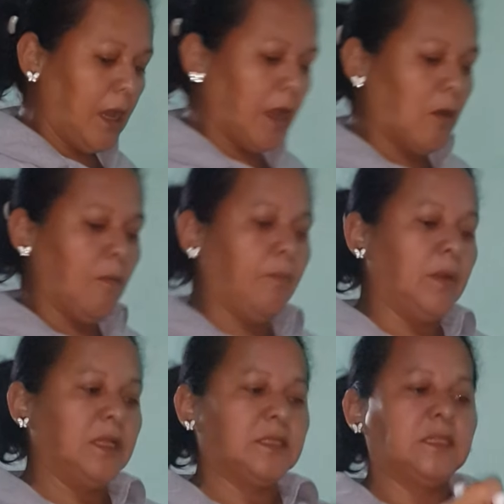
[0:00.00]
a
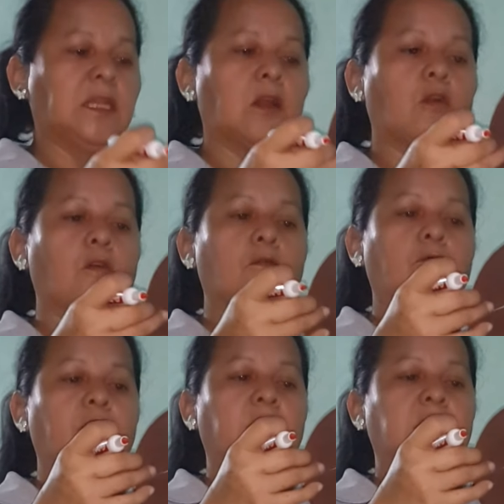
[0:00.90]
complete
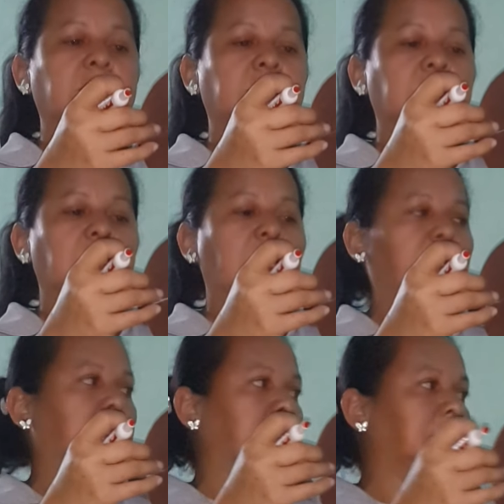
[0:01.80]
circumference
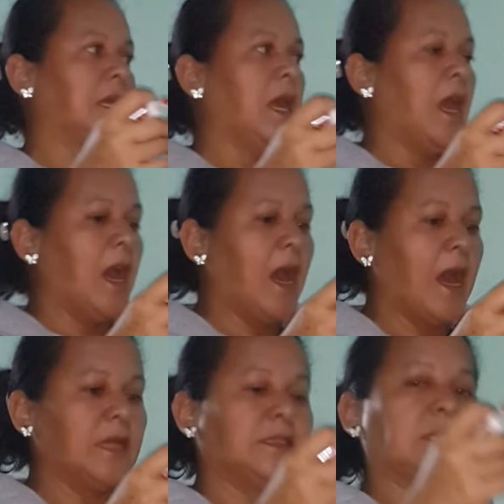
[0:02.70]
like this
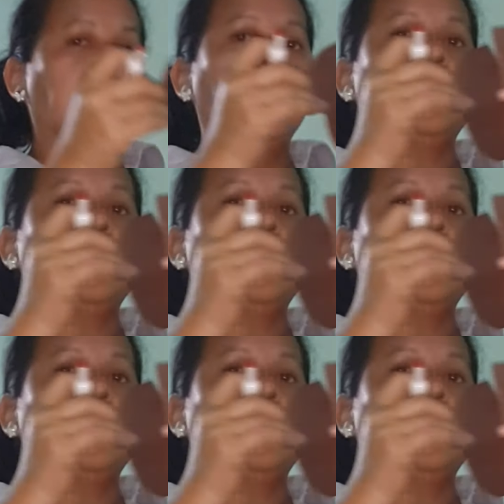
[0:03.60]
has